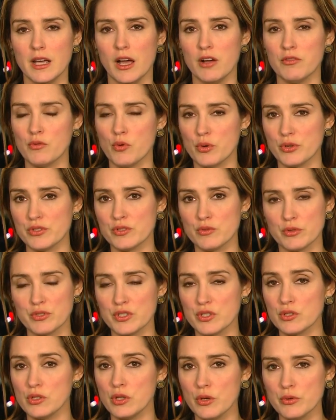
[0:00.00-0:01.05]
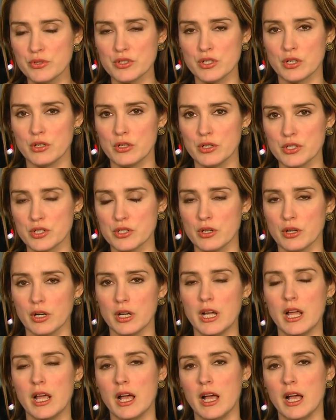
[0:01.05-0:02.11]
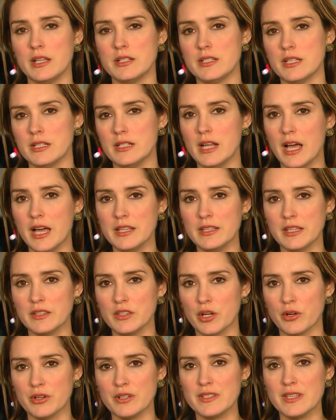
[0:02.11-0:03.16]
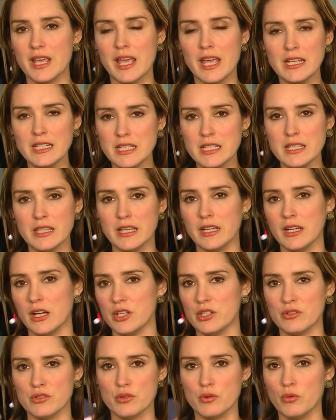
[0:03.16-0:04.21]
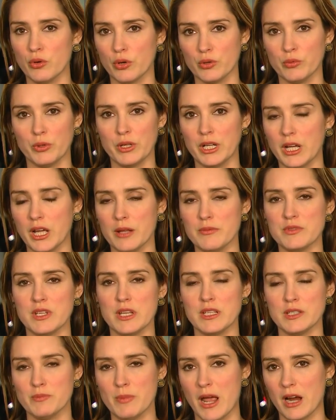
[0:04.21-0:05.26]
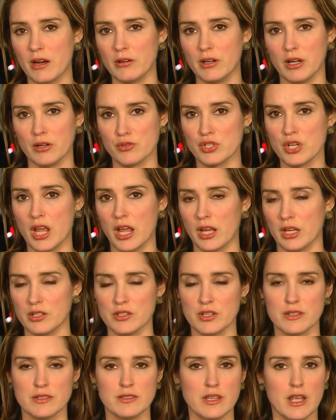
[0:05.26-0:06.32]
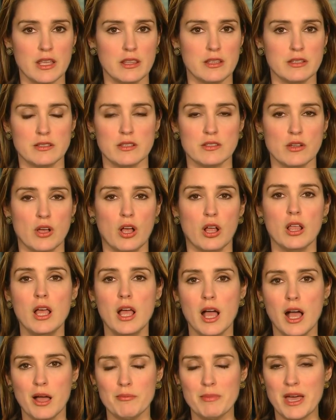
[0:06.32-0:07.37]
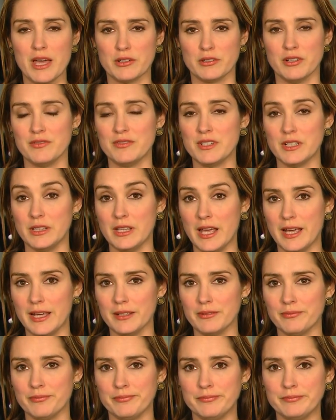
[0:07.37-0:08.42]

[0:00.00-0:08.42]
Of course, sources close to Kushner deny that there is anything untoward when it comes to his background check, and just say this is all a matter of delay.